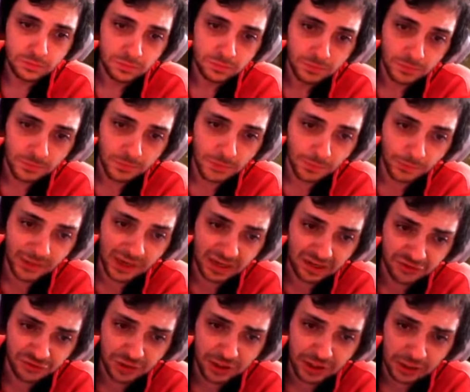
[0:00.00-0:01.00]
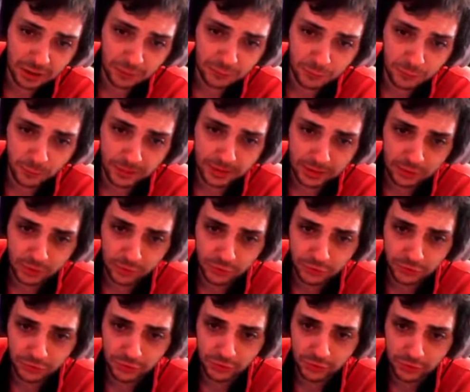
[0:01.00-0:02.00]
Remember, got Shack out the way, hooked
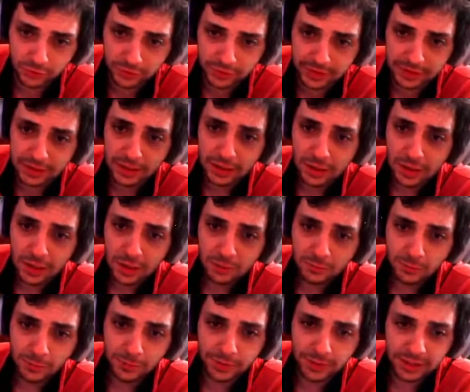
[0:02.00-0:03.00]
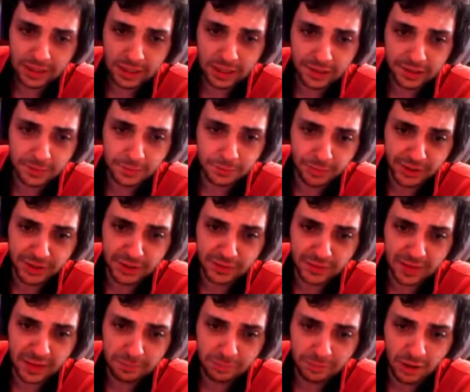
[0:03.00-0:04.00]
her early. We want to kind of play into
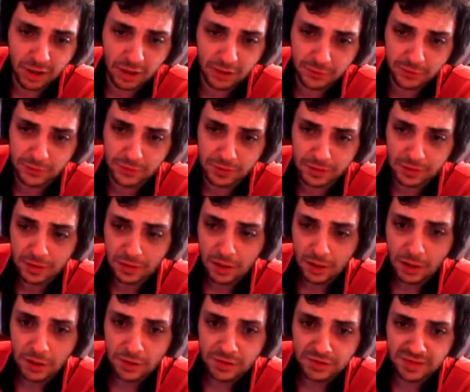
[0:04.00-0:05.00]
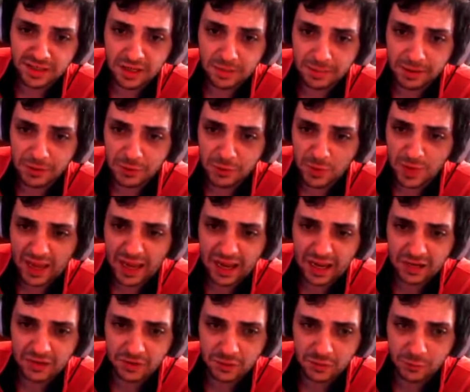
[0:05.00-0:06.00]
that proxy. DMS
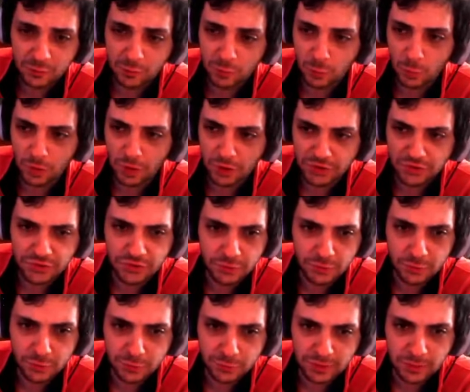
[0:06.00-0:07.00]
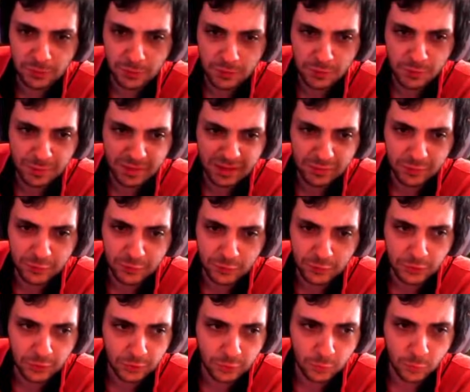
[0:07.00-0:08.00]
active, 1, 2, 3, where's my
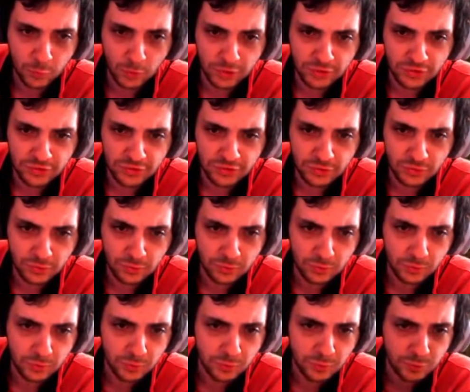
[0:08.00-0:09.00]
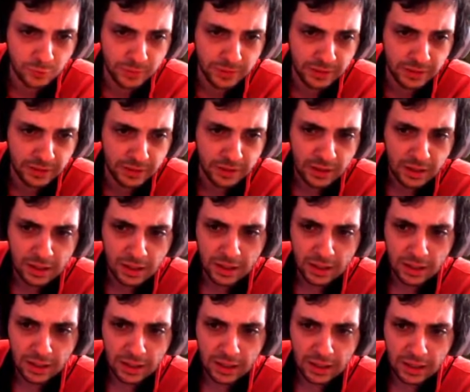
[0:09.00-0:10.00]
third? 1, 2, 3.
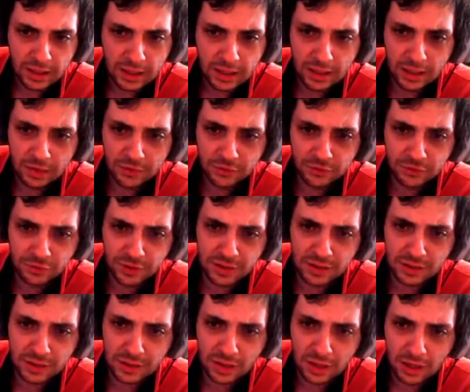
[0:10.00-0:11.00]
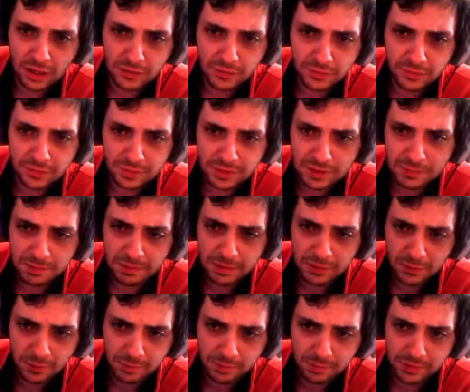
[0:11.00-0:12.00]
Actually, not the
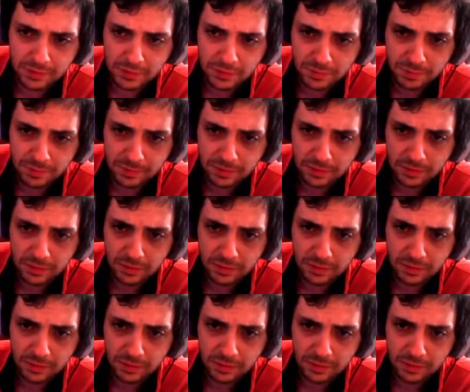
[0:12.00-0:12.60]
best placement.